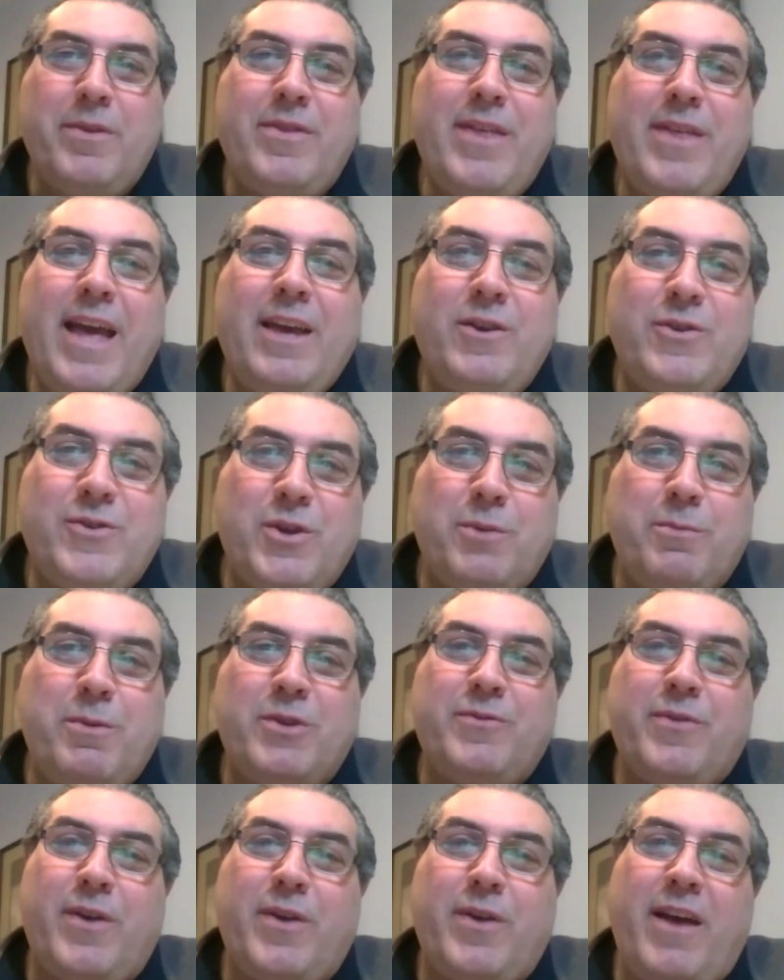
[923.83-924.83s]
And thank you so
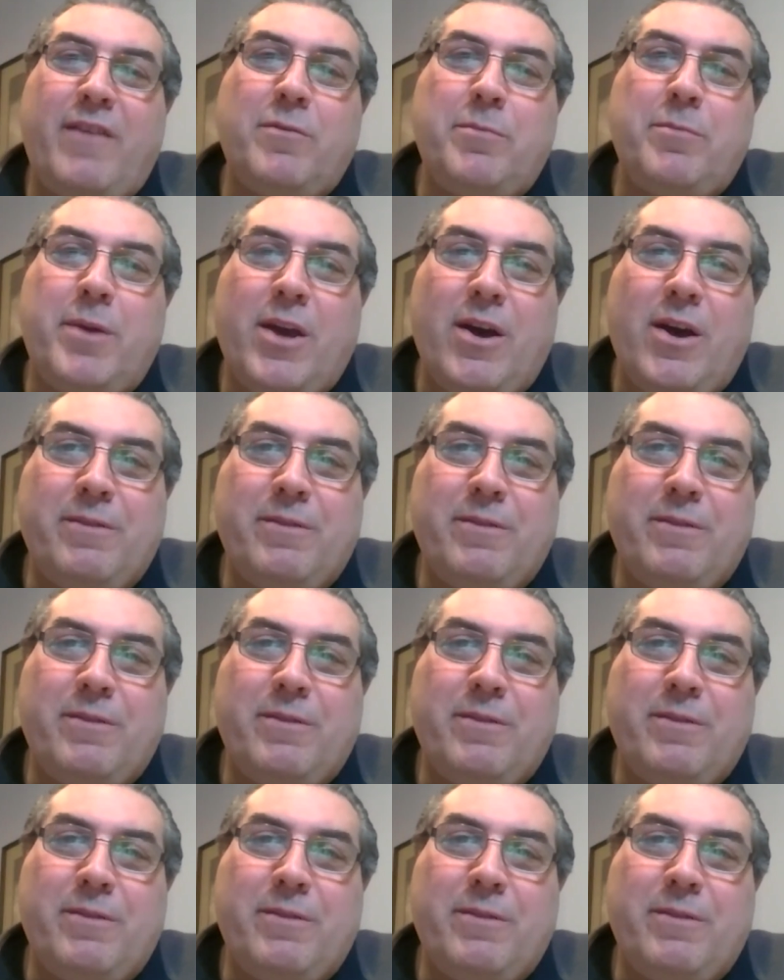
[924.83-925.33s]
much for having me on.